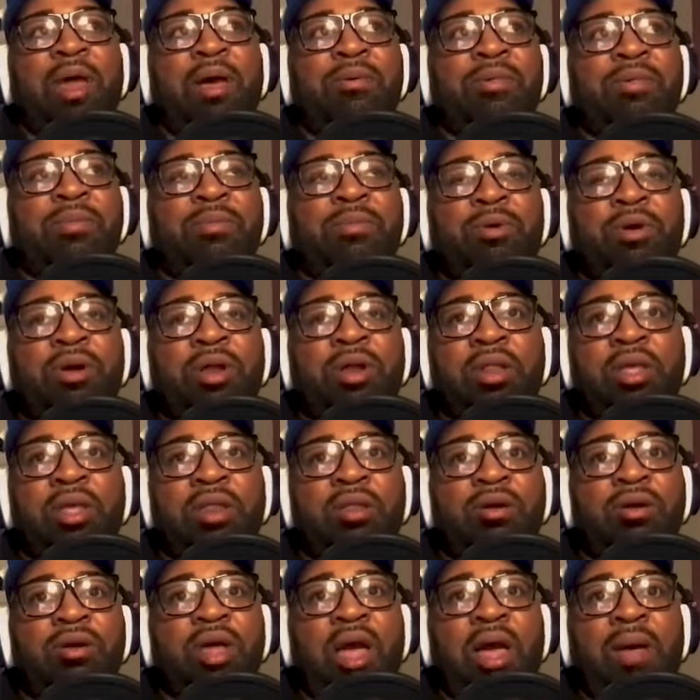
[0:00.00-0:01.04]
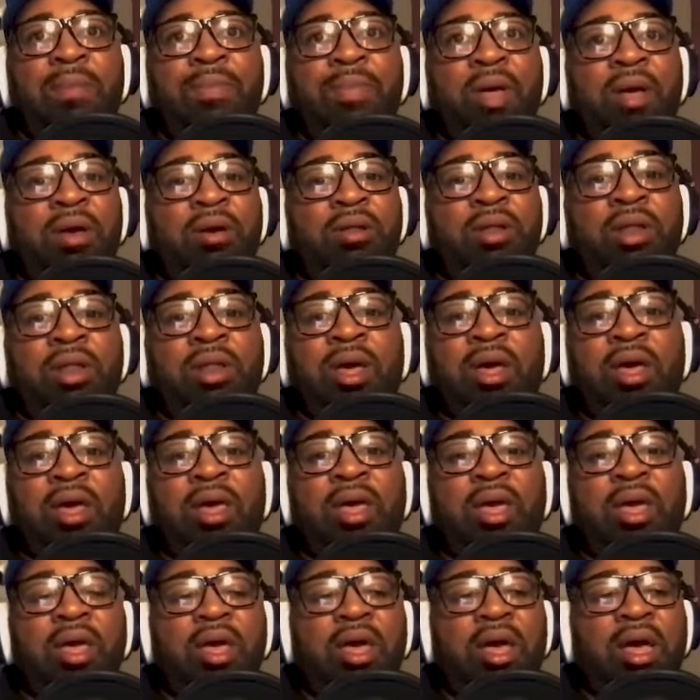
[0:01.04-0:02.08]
I was born a leader. I'm not going to lie.